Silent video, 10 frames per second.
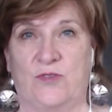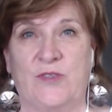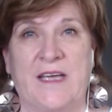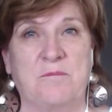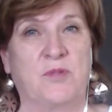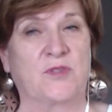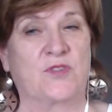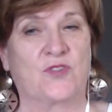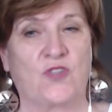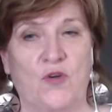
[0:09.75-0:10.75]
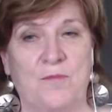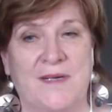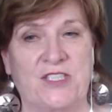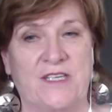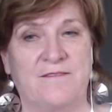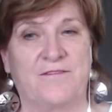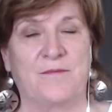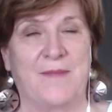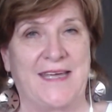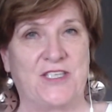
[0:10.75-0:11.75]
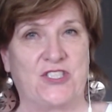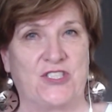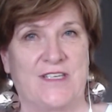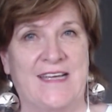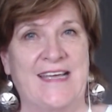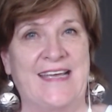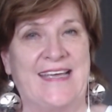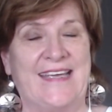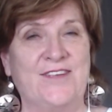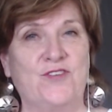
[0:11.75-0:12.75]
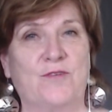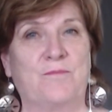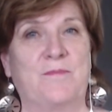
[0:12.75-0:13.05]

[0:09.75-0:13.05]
You can put so much information in your